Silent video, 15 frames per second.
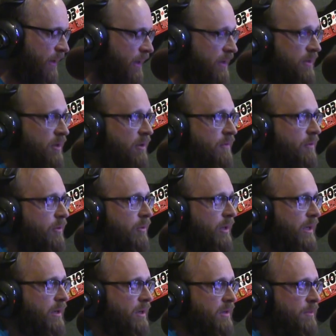And it's all for a
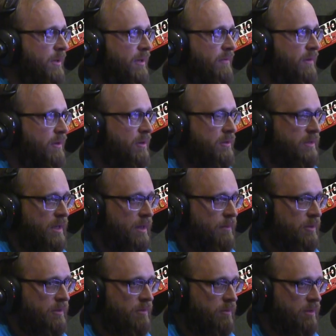great cause of benefit,
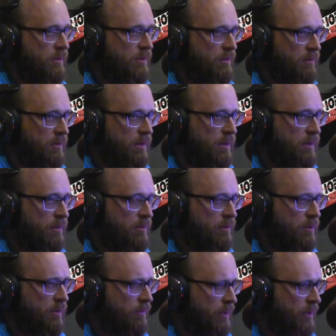Alzheimer's, which took your